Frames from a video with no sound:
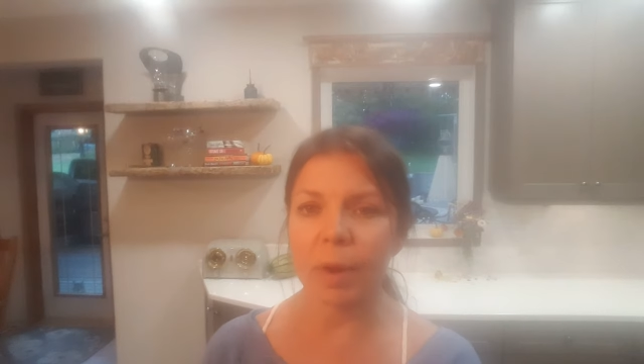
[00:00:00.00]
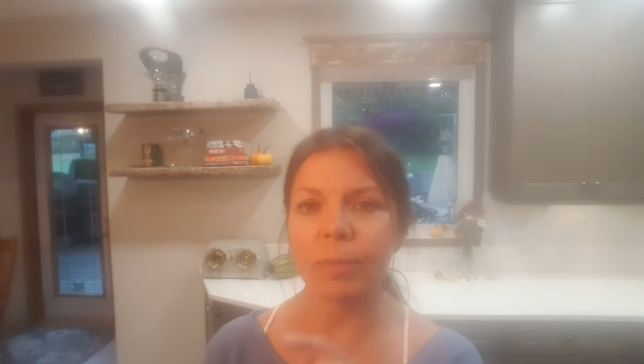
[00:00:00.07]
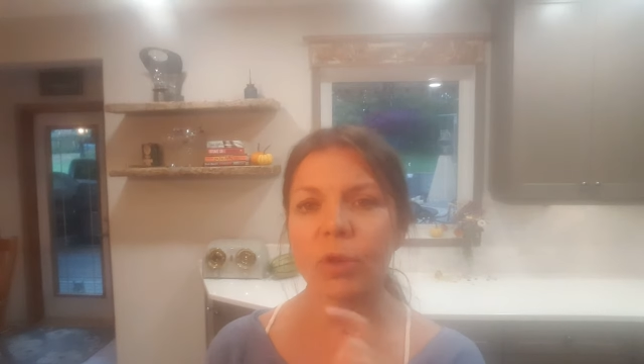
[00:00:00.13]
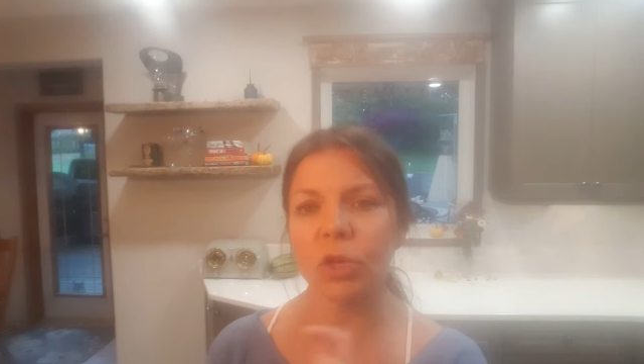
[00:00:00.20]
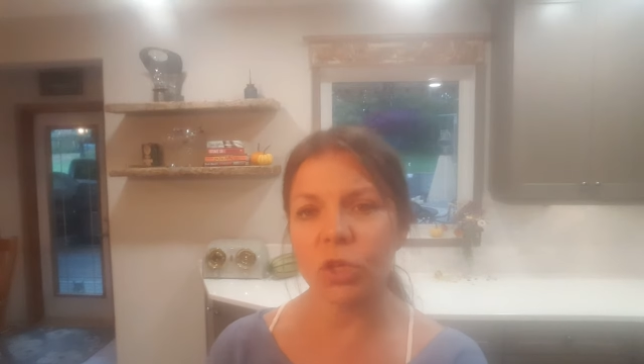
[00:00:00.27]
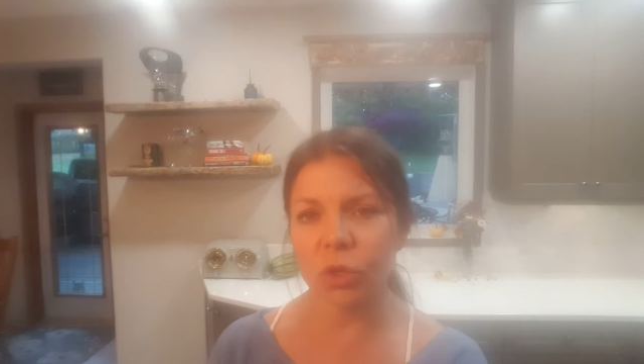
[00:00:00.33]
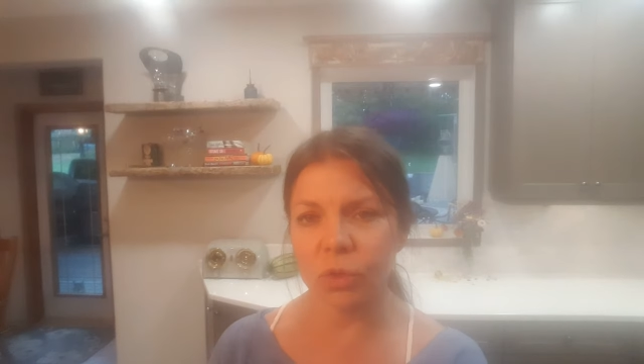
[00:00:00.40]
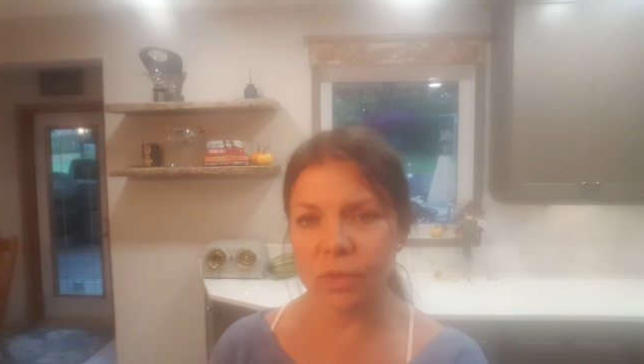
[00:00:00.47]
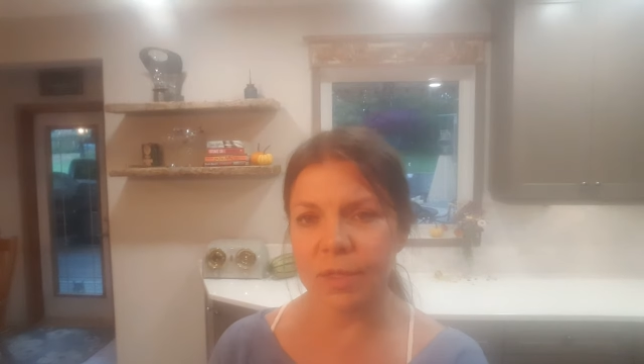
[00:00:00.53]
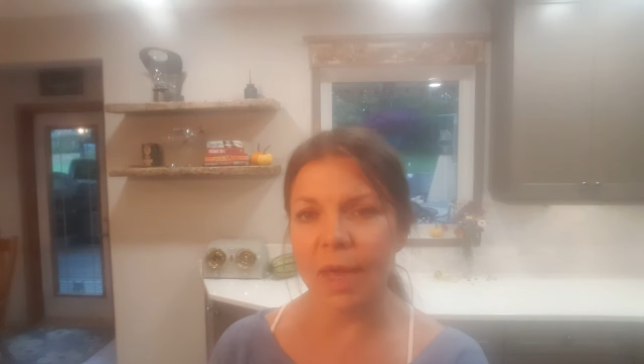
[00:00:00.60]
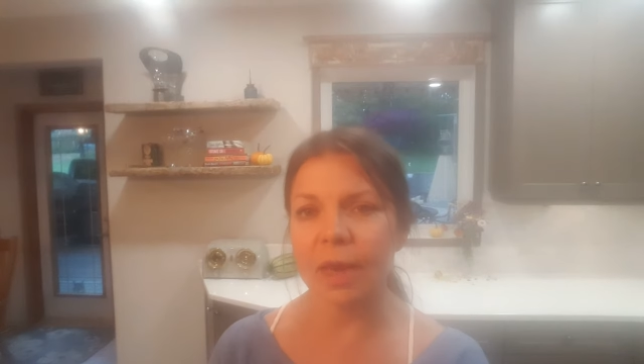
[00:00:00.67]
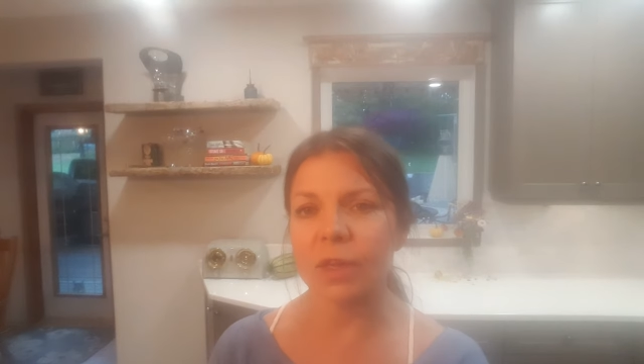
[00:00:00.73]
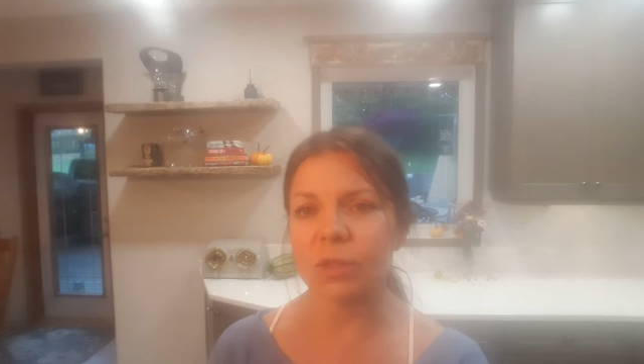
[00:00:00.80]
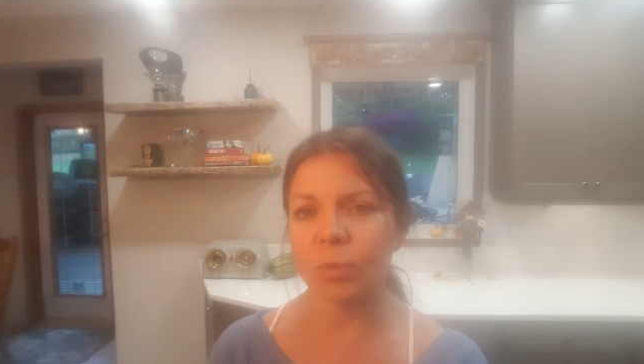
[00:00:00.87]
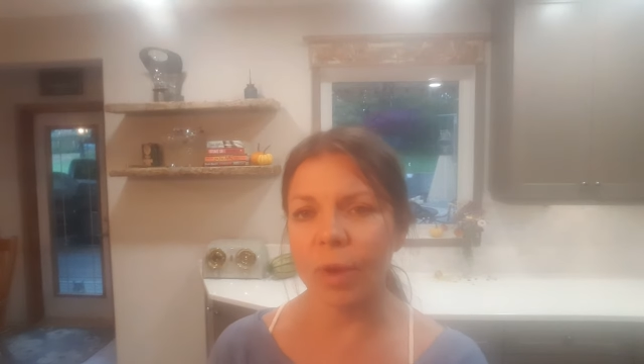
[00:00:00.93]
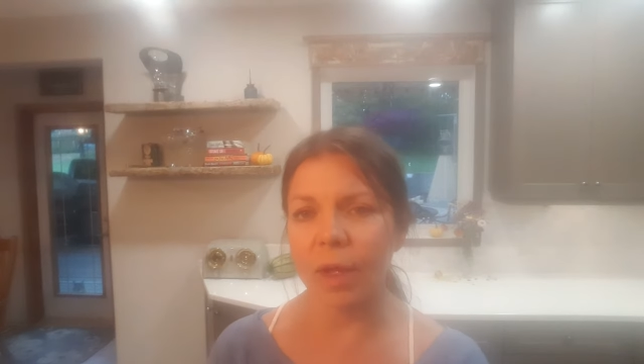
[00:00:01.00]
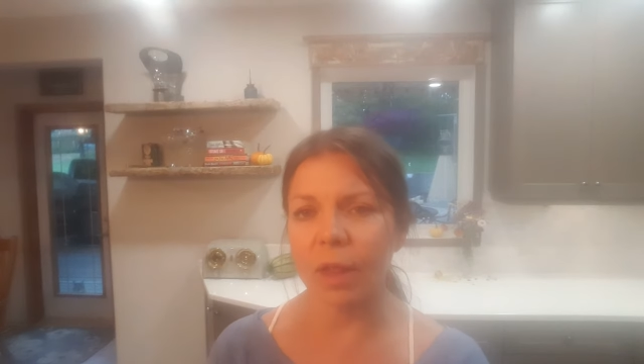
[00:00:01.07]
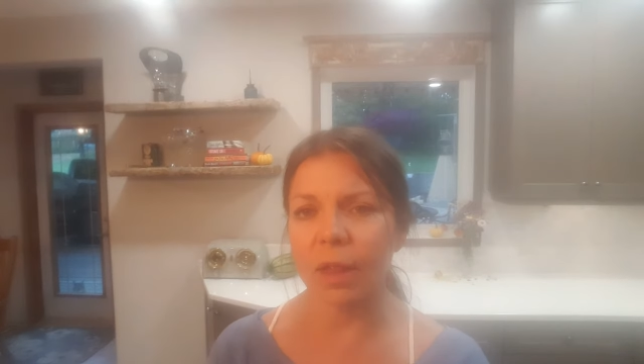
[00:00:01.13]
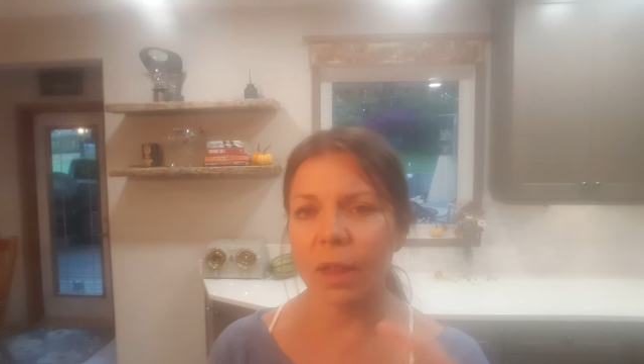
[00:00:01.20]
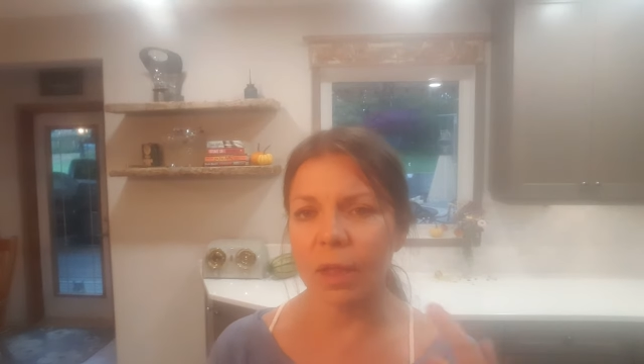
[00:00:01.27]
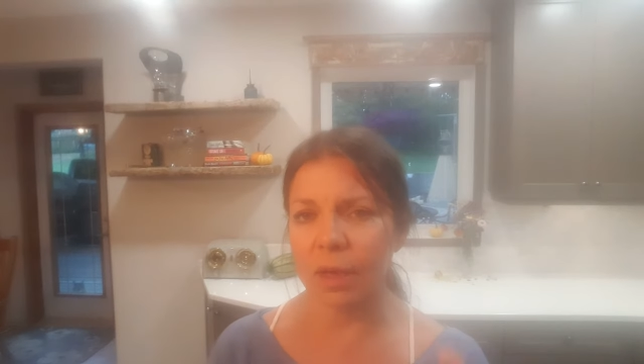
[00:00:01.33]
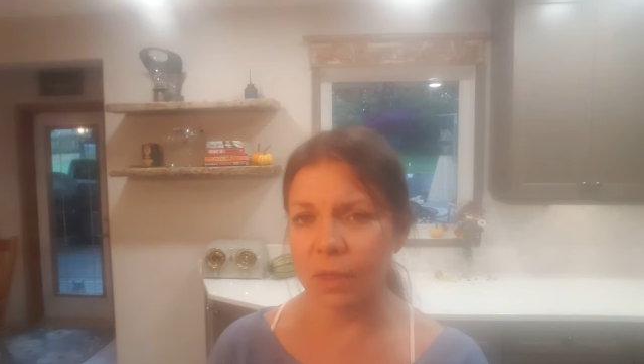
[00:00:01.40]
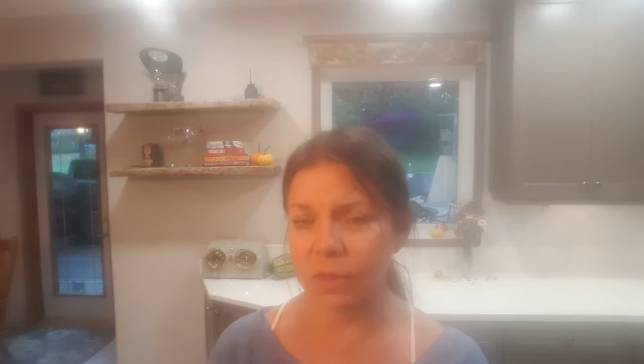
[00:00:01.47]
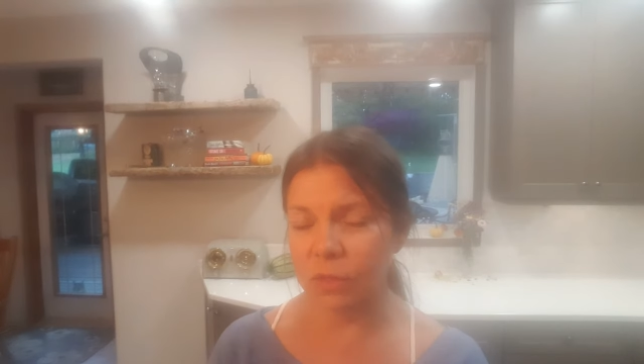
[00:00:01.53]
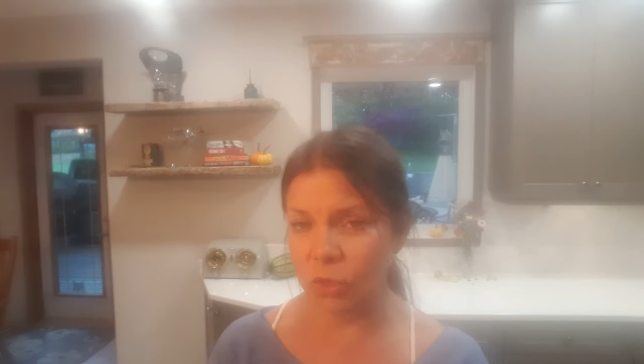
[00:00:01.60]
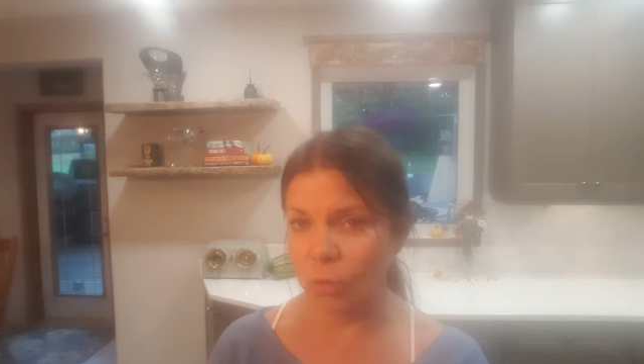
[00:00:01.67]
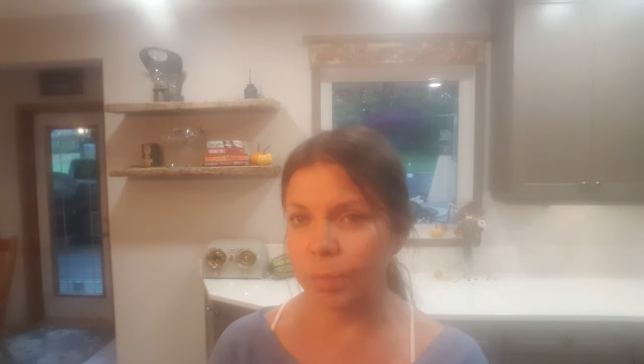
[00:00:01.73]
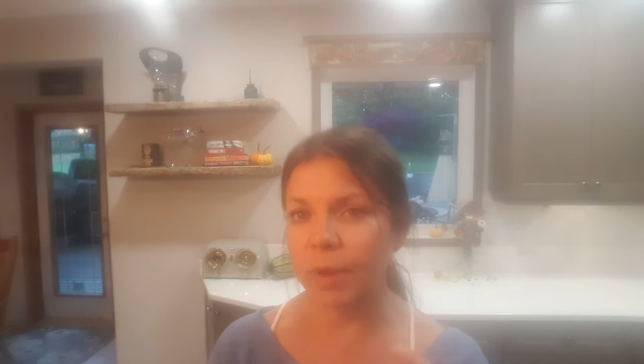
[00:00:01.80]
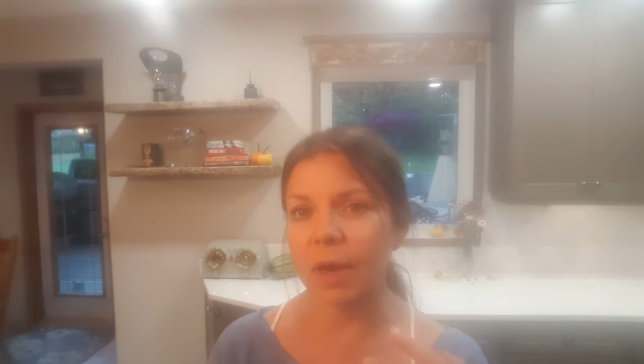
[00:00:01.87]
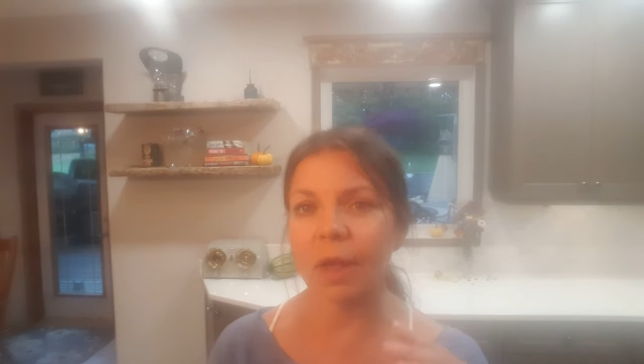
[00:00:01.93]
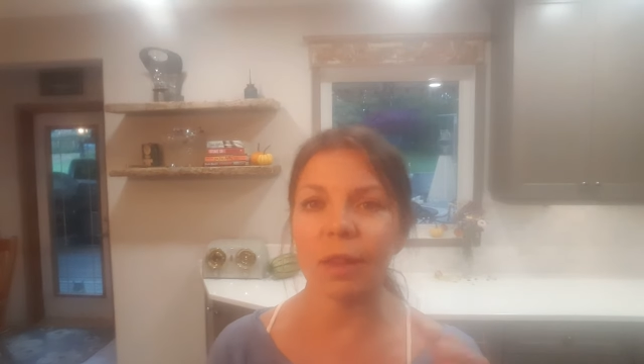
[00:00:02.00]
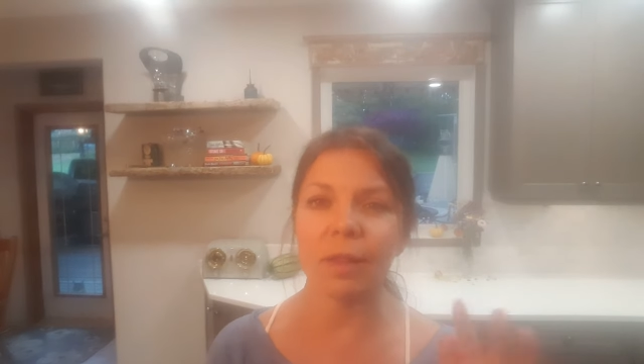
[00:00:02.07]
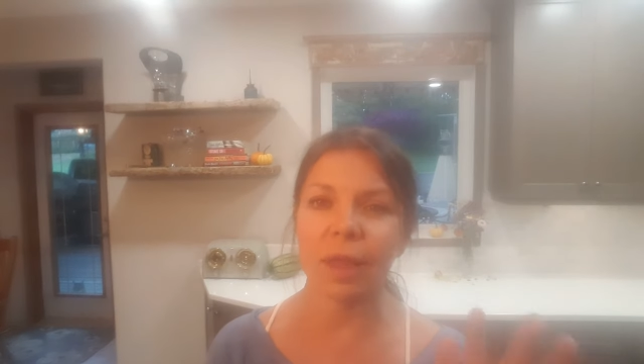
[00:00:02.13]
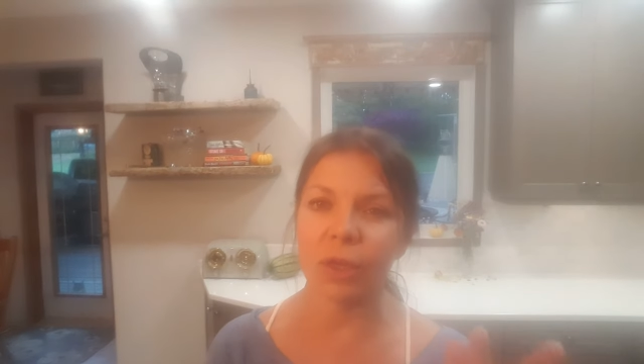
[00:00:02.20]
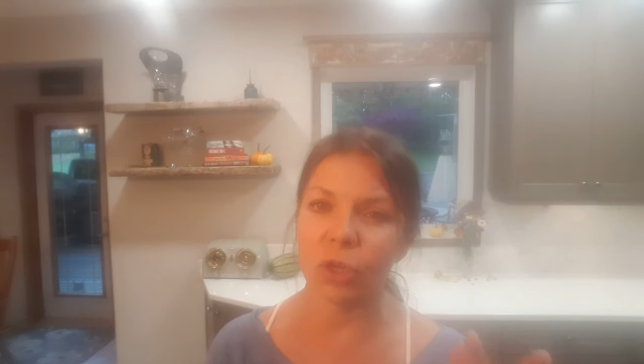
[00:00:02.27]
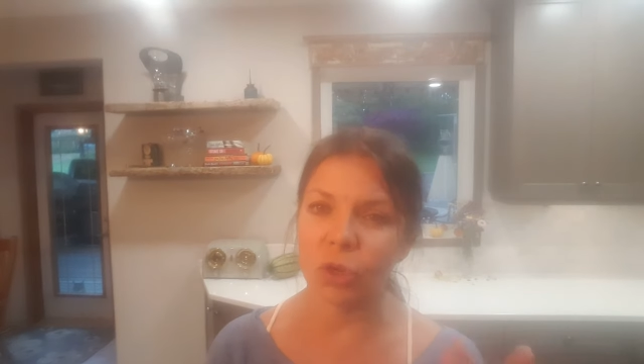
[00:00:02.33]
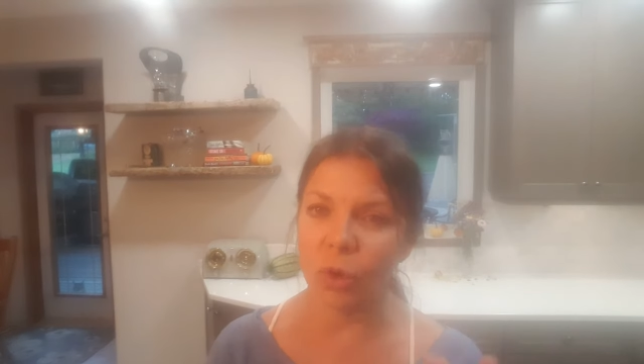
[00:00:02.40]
but I'm gonna use that as well in a soup, and I'll let you